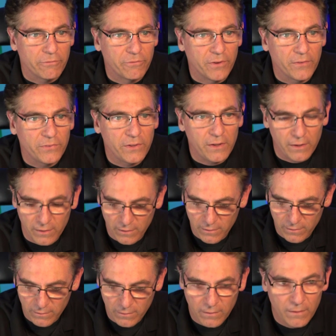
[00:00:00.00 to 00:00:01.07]
50,
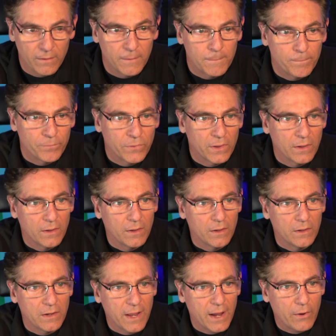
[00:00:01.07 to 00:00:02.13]

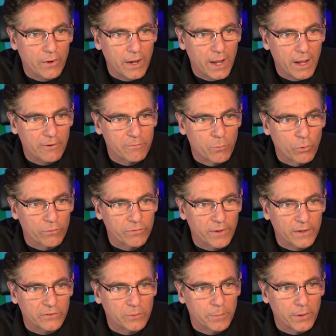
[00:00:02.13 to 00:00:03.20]
now I have more
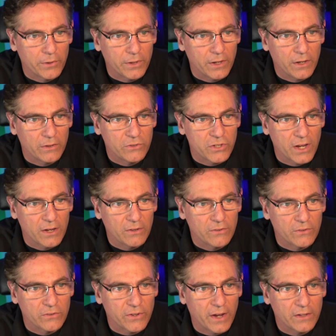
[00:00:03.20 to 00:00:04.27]
flexibility to change
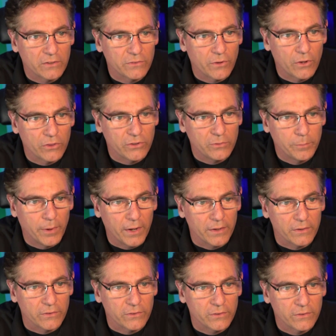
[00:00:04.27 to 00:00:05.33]
the size of all these
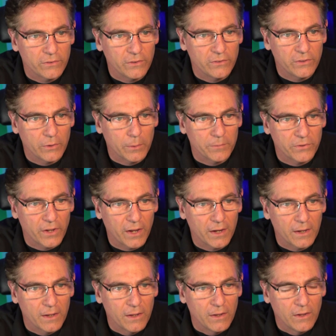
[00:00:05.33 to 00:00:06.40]
buttons. So you see what I'm
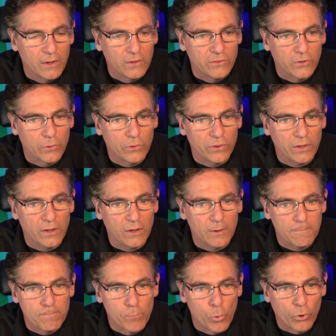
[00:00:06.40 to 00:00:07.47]
saying? So
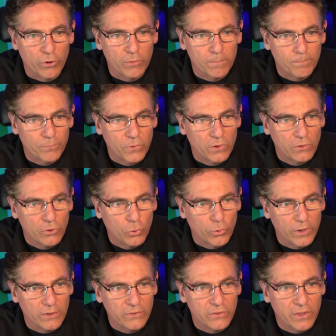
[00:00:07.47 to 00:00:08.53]
the more
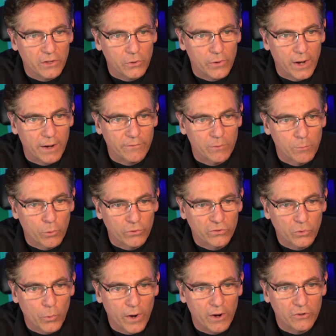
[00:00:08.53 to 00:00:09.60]
grids that you have, the more
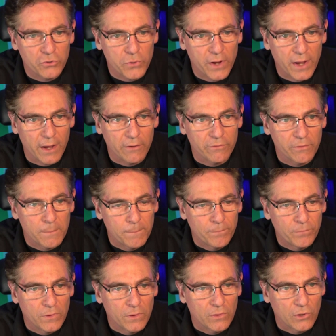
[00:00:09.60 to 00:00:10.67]
squares you have,
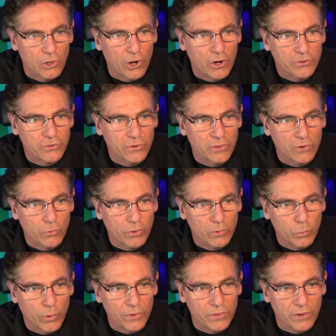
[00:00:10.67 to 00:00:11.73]
the larger the
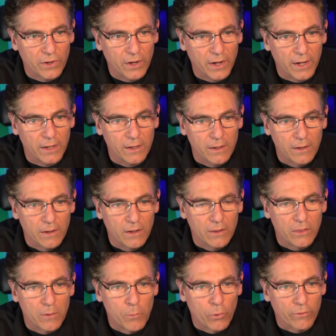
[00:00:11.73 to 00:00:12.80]
grid width and height,
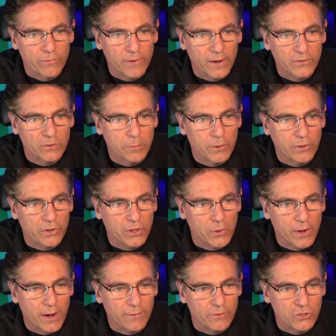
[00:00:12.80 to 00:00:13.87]
the more flexibility you
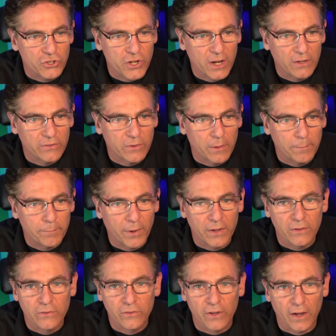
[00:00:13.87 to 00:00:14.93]
have to change the
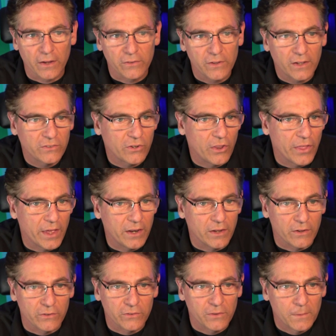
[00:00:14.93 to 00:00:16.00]
button size. That's all that
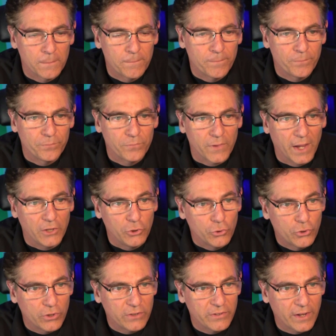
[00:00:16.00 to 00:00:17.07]
is. And you
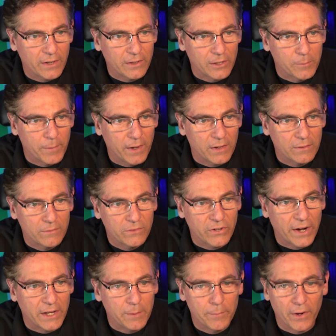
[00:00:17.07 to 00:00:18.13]
could technically make
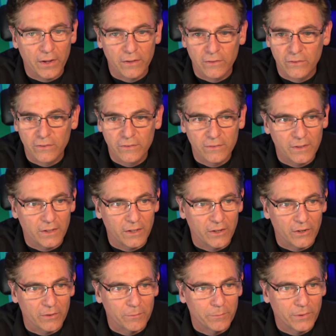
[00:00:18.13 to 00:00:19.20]
tiny buttons in
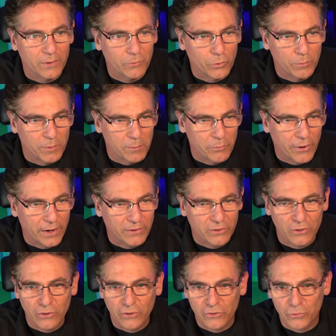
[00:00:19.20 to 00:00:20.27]
here, but it wouldn't be
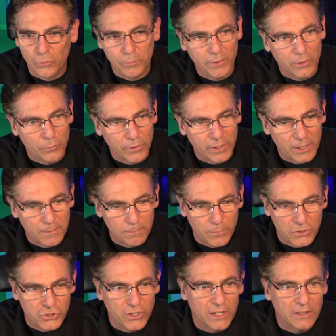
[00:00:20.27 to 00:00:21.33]
practical because you wouldn't be able to read it.
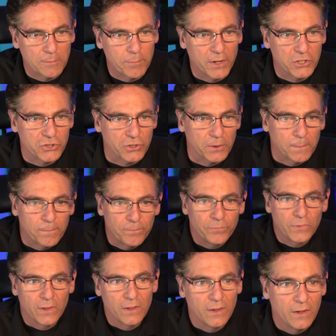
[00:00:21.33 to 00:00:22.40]
But you get the picture.
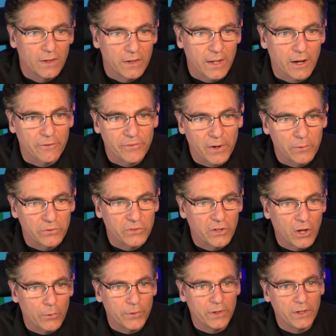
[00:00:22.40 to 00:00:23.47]
Now, if I was to
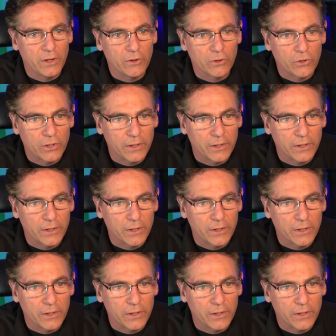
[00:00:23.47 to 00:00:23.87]
go in here and